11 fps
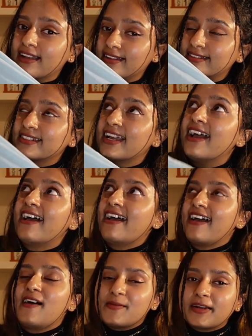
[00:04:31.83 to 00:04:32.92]
And
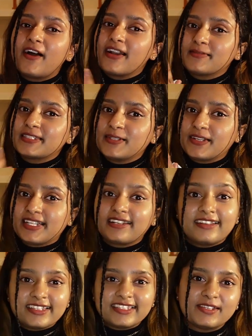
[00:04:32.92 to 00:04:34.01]
oh my god, I'm so
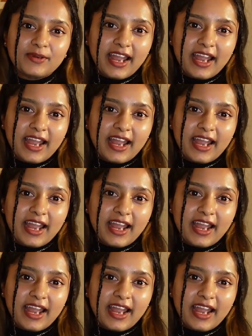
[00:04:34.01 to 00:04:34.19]
excited. Let's